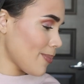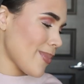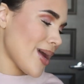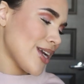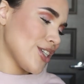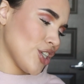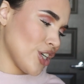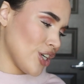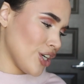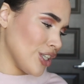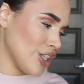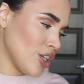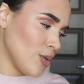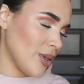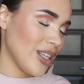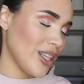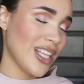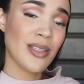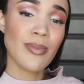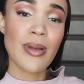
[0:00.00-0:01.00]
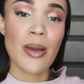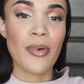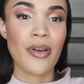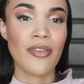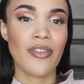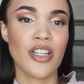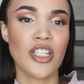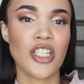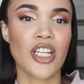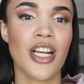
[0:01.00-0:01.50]
my shirt a little bit. This is my
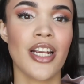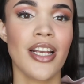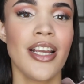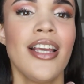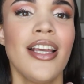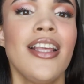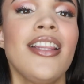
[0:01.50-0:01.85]
boyfriend's shirt.